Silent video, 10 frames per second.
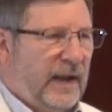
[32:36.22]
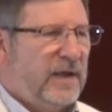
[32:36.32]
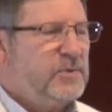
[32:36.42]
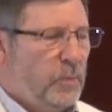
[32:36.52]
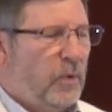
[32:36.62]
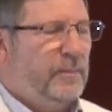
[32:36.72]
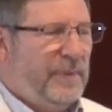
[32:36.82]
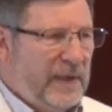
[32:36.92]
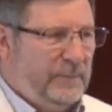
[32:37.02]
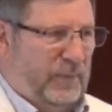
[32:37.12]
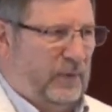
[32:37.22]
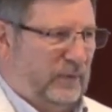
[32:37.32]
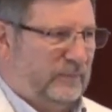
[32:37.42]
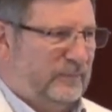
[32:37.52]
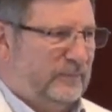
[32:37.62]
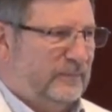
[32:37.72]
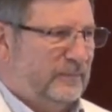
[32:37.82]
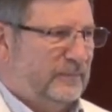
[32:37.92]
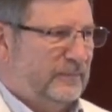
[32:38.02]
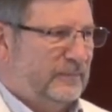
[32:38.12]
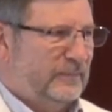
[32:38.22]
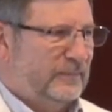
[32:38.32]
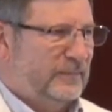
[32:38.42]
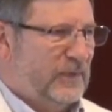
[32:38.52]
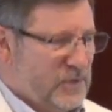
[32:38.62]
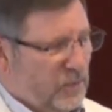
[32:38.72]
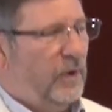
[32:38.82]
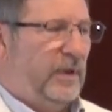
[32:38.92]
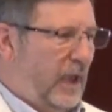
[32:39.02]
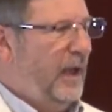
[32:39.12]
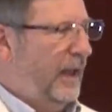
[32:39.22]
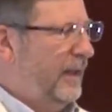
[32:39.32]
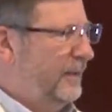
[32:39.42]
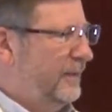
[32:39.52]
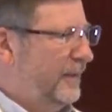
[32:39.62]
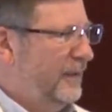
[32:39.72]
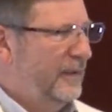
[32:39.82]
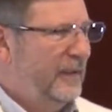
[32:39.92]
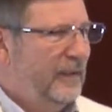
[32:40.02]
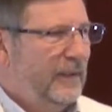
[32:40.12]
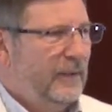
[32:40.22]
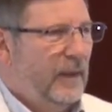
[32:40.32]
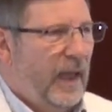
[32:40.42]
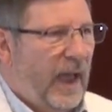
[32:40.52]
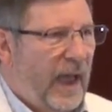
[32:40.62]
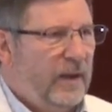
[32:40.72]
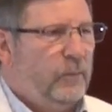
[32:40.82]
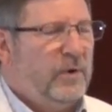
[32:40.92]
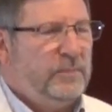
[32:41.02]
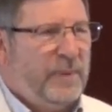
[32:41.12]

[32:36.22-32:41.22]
has more people. You say, well, yeah. And with